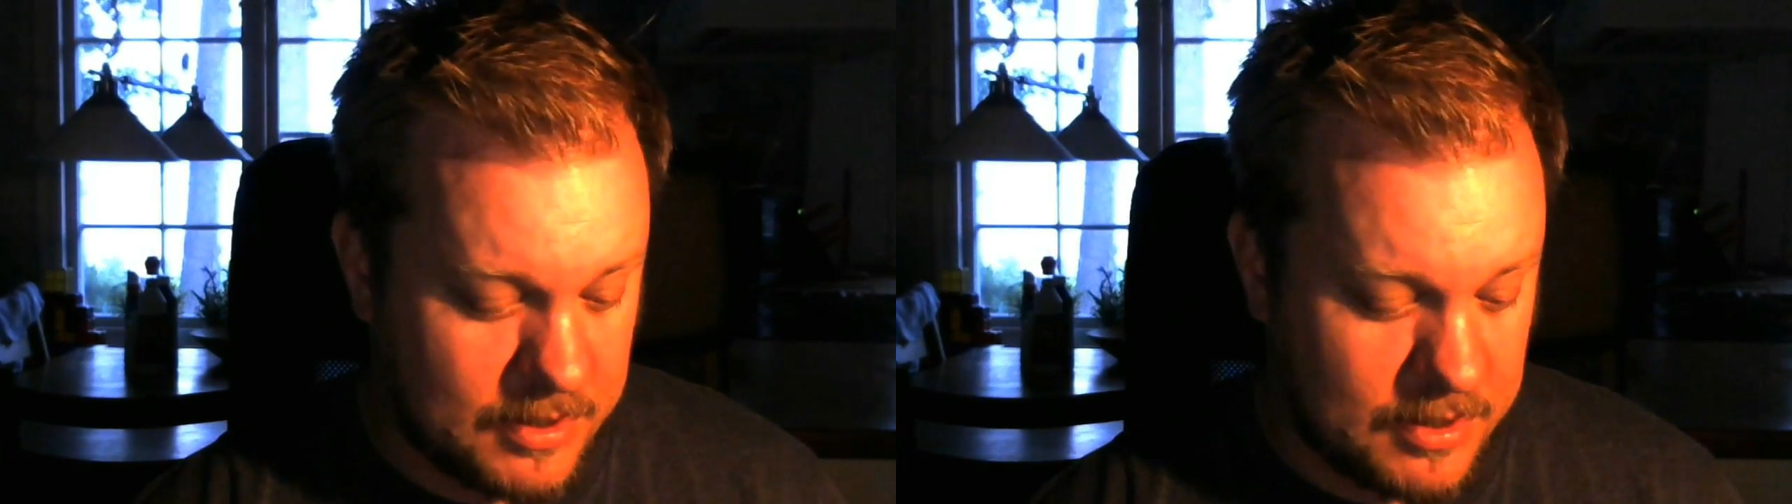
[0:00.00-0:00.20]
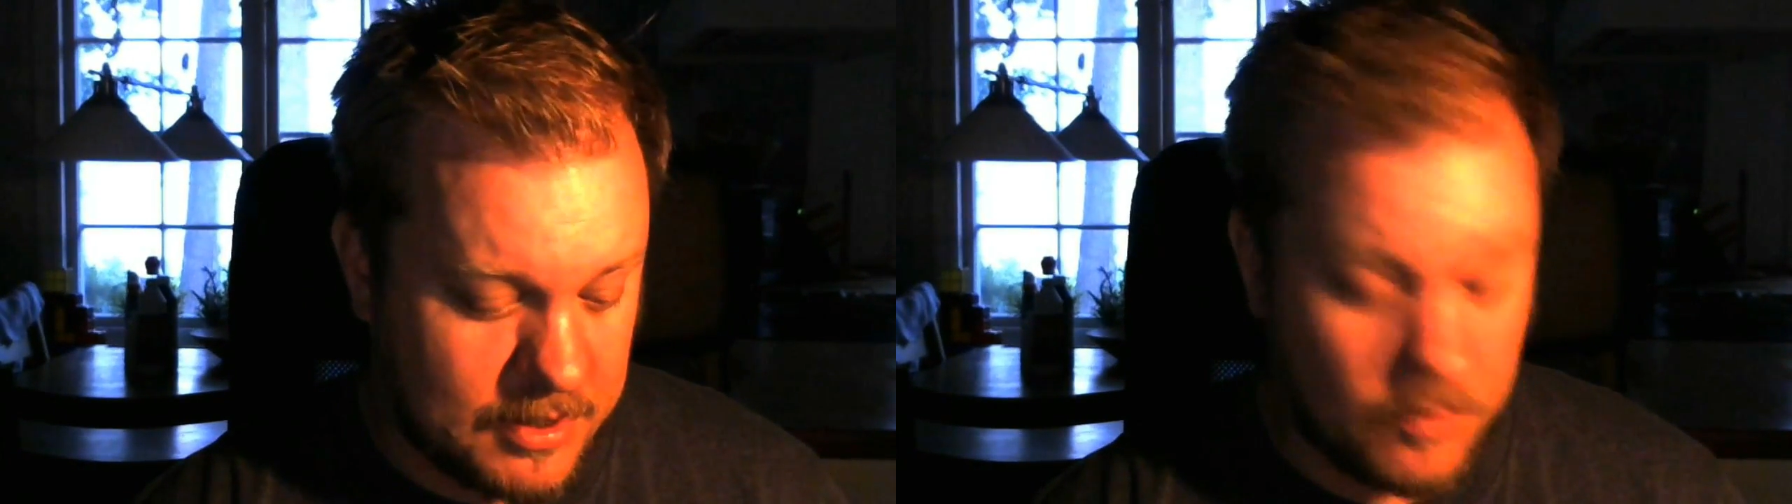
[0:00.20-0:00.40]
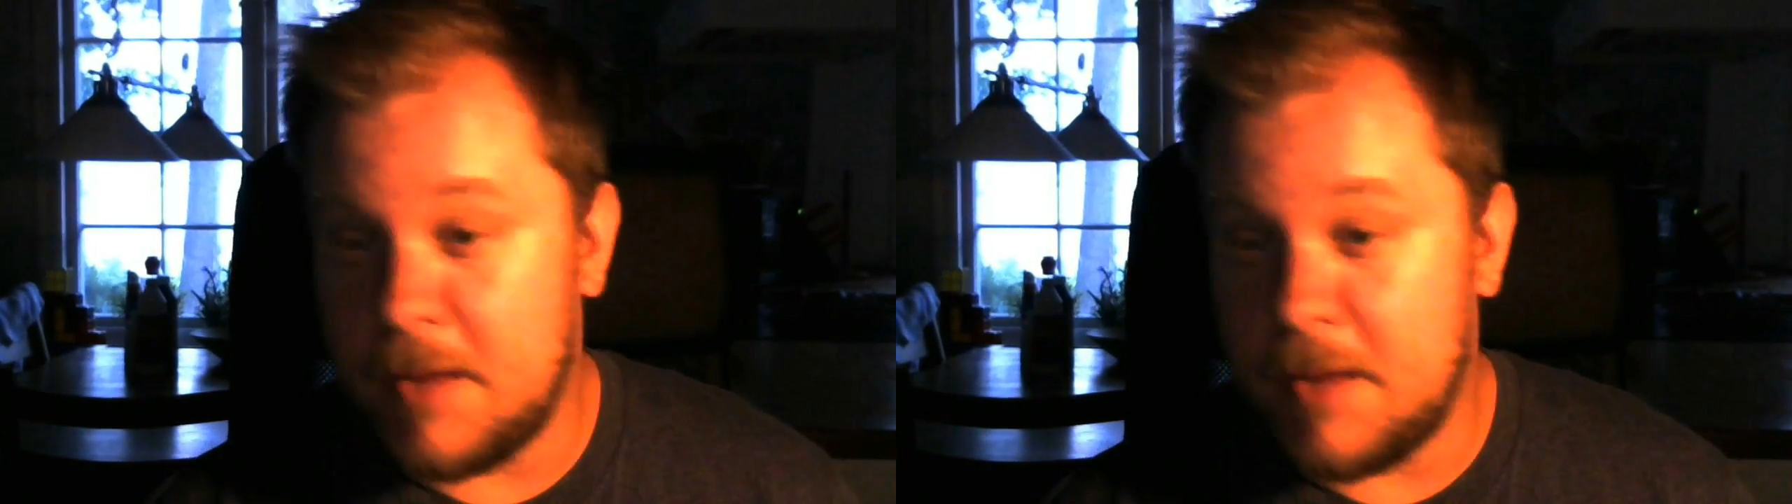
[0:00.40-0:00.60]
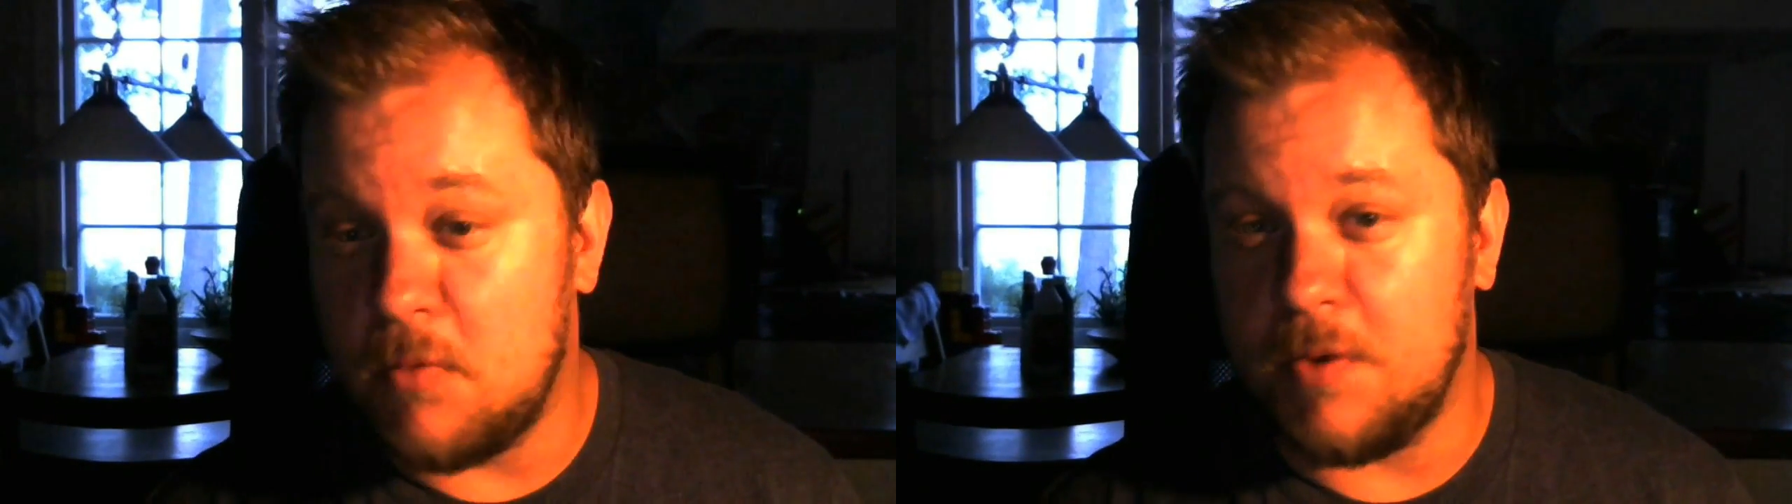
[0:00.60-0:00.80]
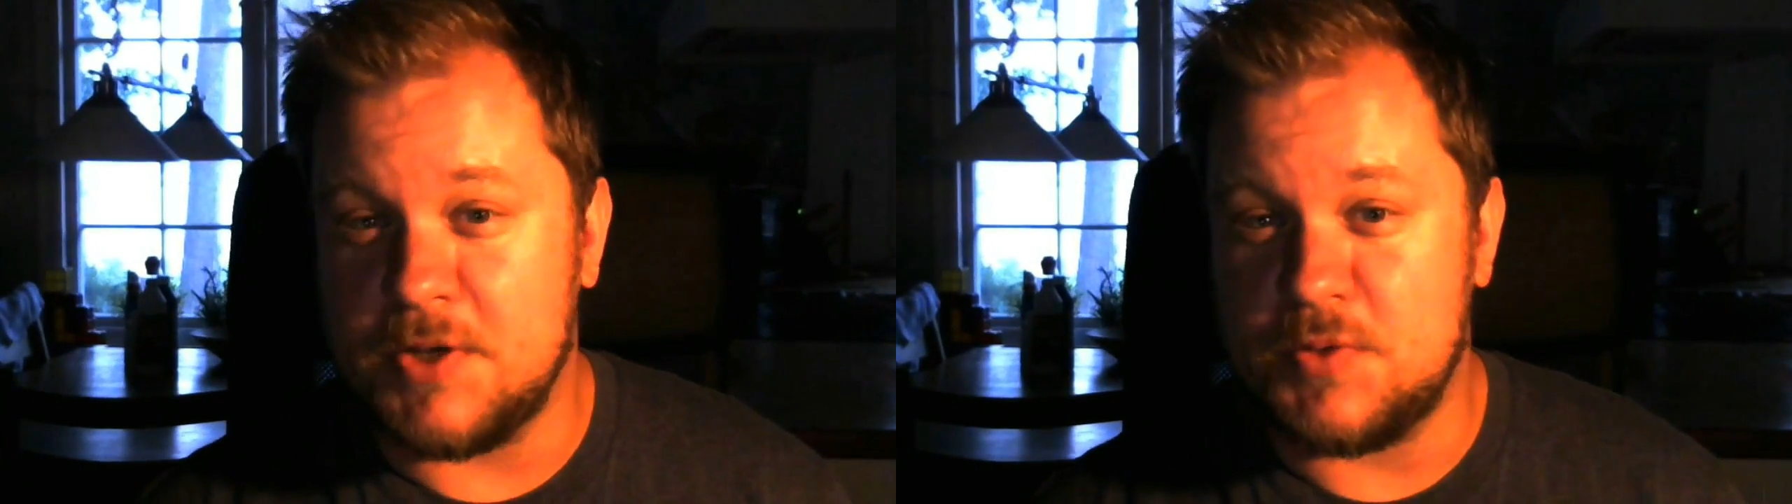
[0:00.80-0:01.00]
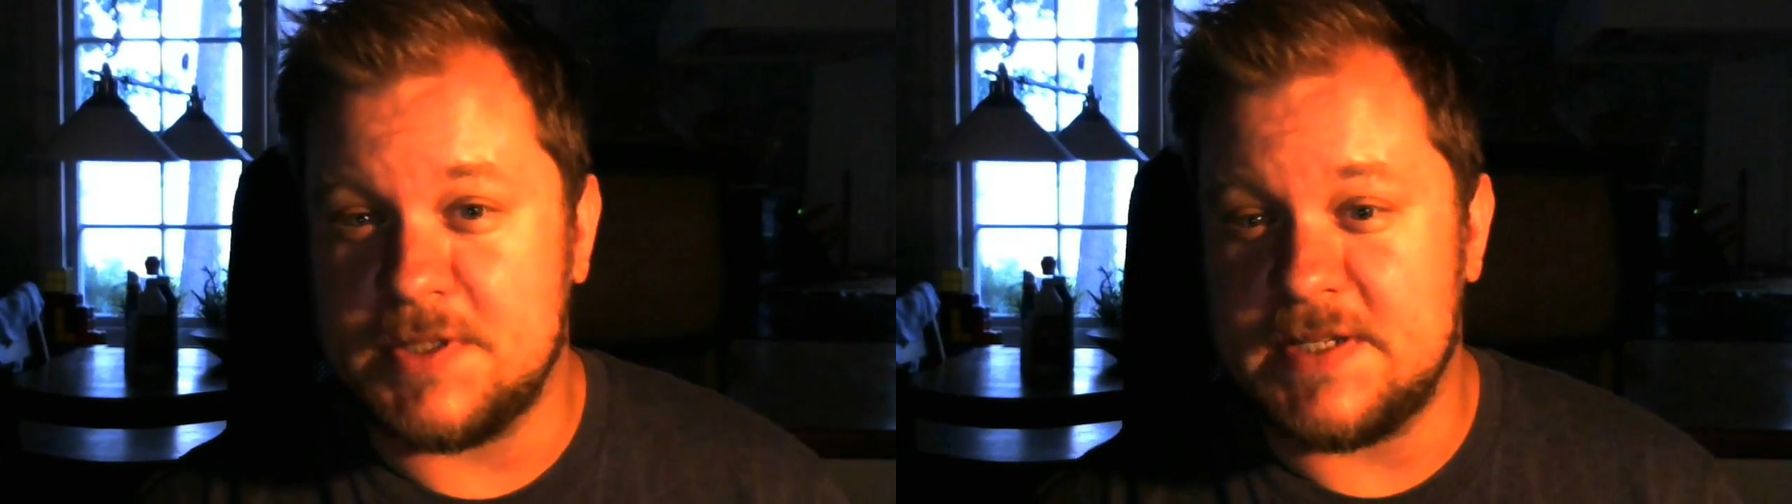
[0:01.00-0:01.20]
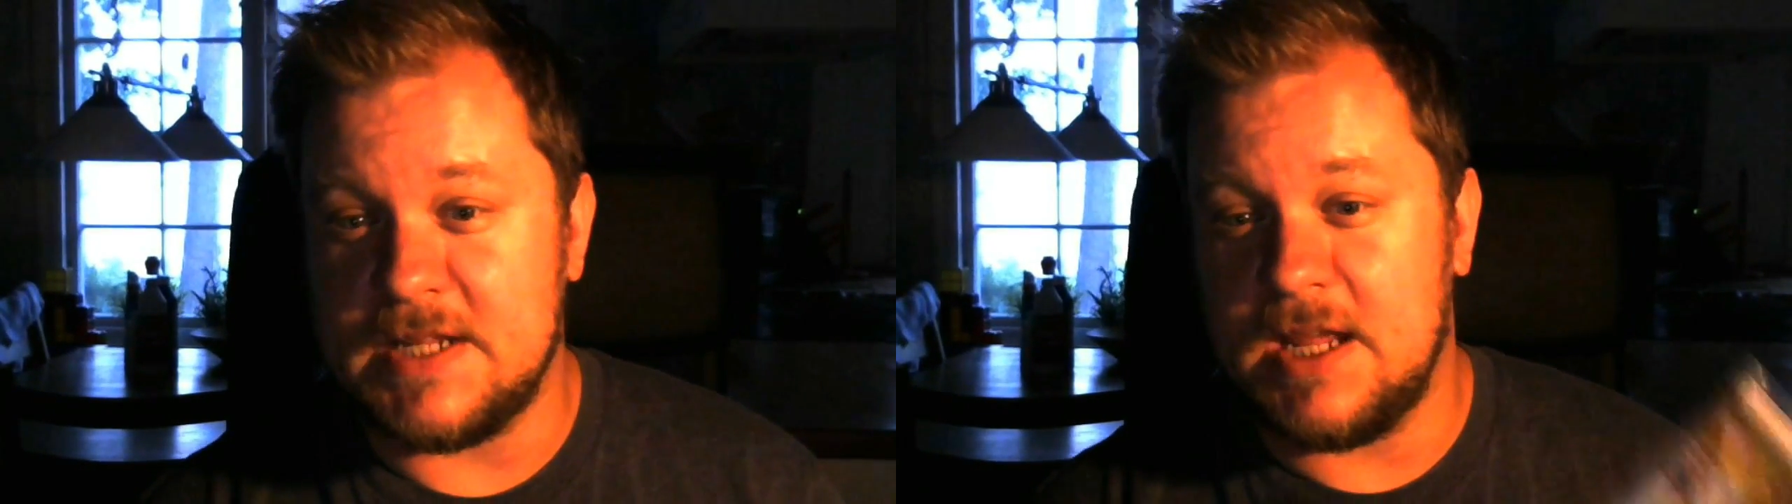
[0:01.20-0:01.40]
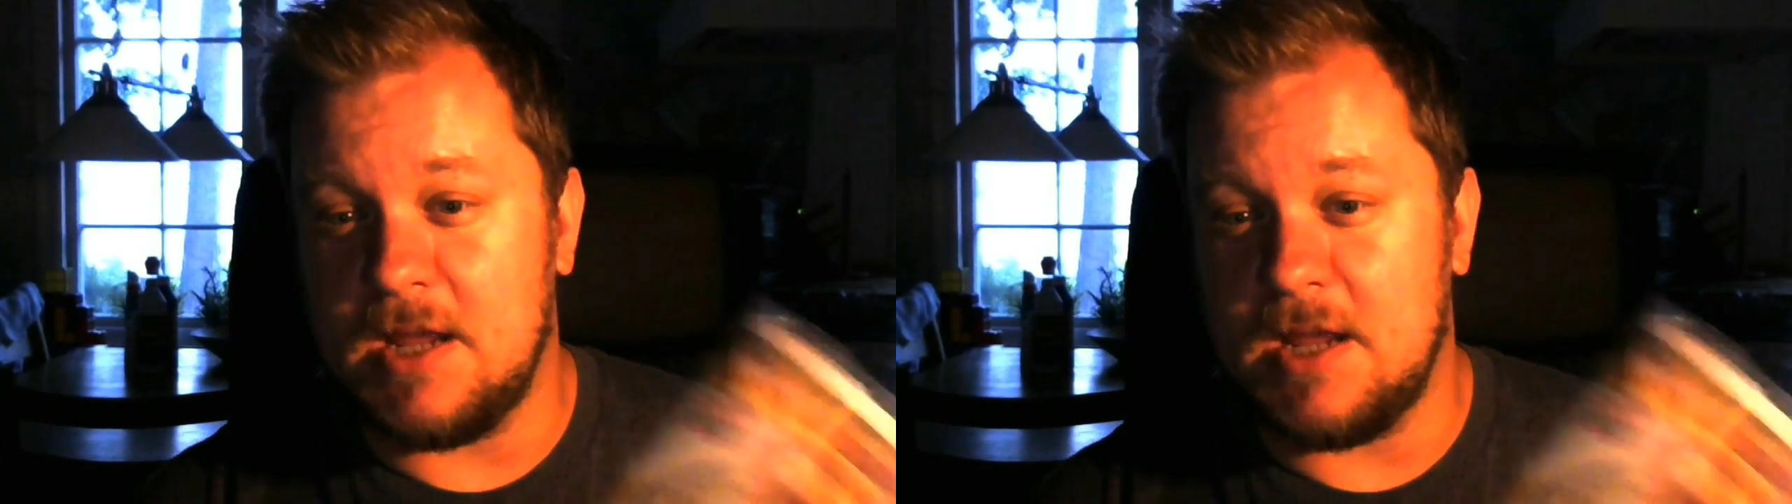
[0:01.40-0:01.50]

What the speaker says: way more interesting